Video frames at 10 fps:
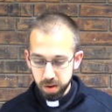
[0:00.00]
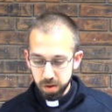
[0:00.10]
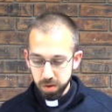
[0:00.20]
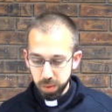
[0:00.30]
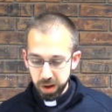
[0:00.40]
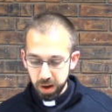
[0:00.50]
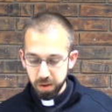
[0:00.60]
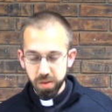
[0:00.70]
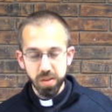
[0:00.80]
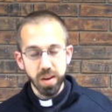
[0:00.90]
So we can
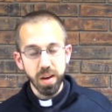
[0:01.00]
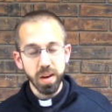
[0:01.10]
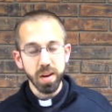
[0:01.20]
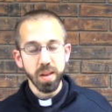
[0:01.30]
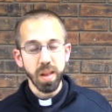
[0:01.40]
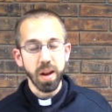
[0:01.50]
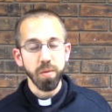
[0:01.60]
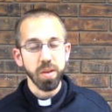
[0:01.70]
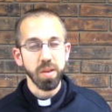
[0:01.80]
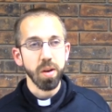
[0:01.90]
understand that it
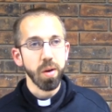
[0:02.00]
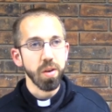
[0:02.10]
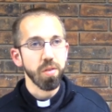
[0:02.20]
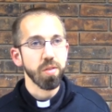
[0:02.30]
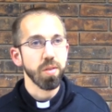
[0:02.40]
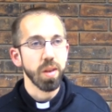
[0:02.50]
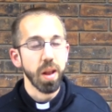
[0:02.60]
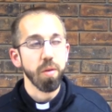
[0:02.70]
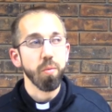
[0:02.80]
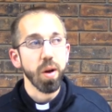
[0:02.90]
was,
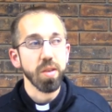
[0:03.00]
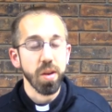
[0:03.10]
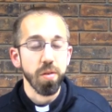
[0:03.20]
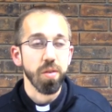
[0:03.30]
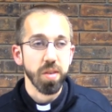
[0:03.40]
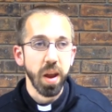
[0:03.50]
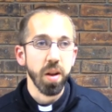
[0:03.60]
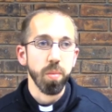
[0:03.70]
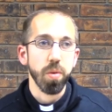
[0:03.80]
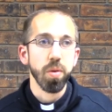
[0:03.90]
that it was
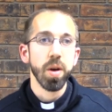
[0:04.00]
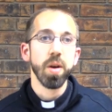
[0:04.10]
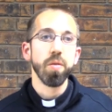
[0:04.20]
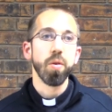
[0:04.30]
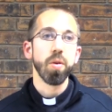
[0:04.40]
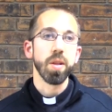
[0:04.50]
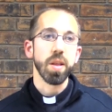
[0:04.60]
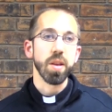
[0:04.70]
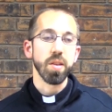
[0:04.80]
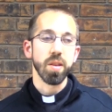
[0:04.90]
understandable for
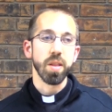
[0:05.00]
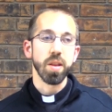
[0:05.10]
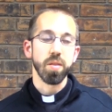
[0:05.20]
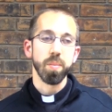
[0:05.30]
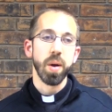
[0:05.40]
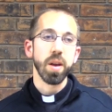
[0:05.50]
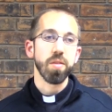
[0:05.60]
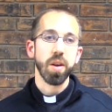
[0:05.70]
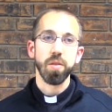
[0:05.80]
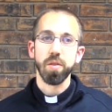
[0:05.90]
these money
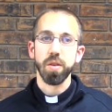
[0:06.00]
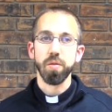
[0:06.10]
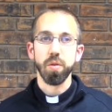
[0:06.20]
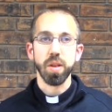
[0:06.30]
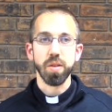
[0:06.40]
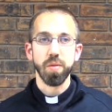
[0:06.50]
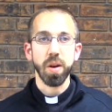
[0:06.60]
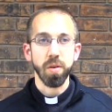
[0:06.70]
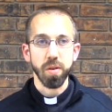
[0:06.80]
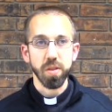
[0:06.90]
changers and for these
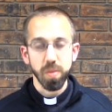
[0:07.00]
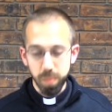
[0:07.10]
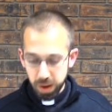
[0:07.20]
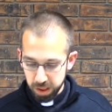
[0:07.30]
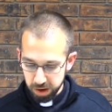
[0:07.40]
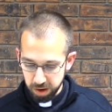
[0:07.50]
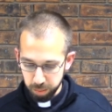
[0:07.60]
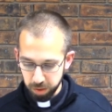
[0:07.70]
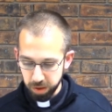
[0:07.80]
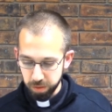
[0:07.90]
vendors to be in the
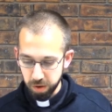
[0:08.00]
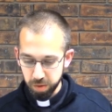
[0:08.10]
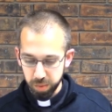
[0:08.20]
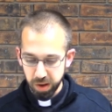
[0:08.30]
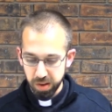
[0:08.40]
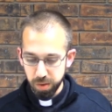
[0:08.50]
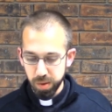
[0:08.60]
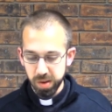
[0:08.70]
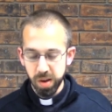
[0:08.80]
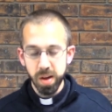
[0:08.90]
temple in the first place. There
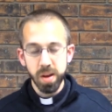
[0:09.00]
was